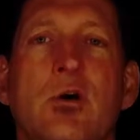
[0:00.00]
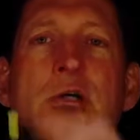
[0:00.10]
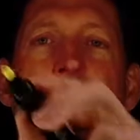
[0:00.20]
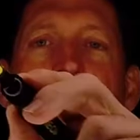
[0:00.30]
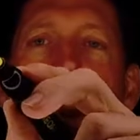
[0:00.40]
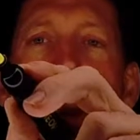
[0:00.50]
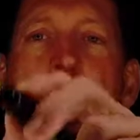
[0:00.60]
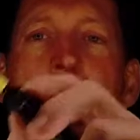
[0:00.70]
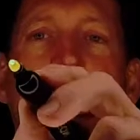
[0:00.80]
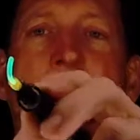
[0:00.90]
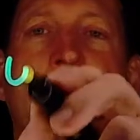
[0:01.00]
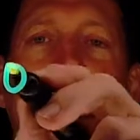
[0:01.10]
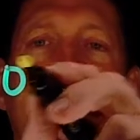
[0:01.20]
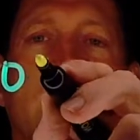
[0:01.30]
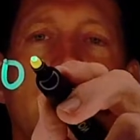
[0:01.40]
a temperature of
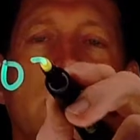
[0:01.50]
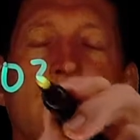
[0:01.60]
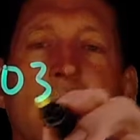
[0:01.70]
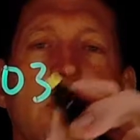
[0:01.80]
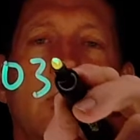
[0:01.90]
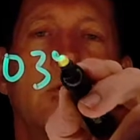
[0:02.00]
103.